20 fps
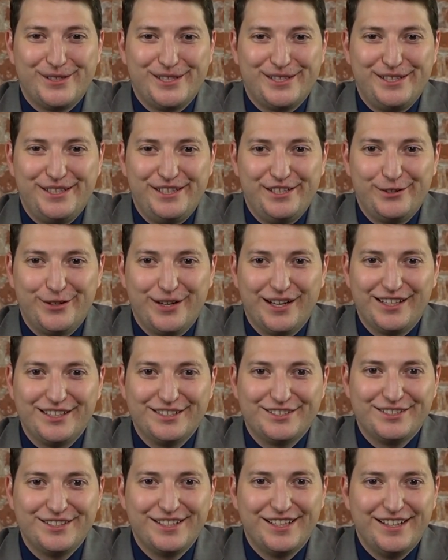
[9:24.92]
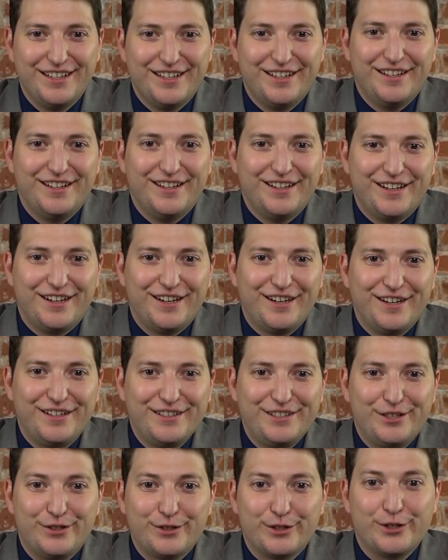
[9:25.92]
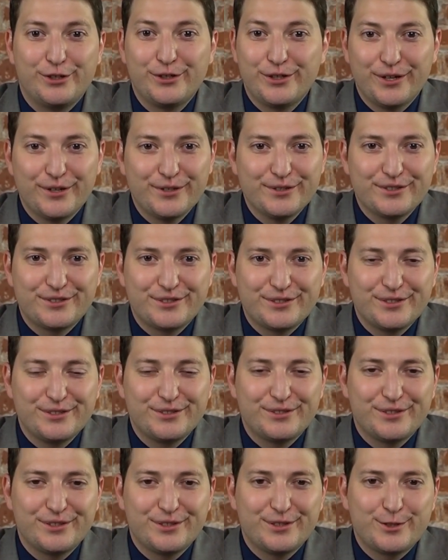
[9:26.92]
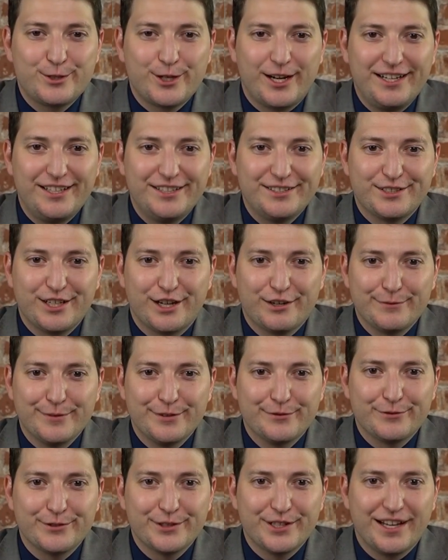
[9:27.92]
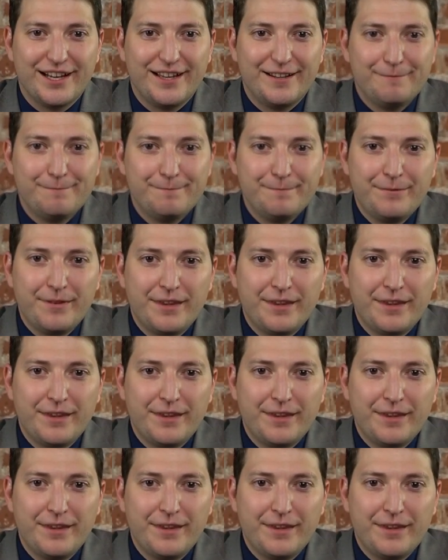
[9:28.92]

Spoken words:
the U.S. Kudos to the Chinese government for that.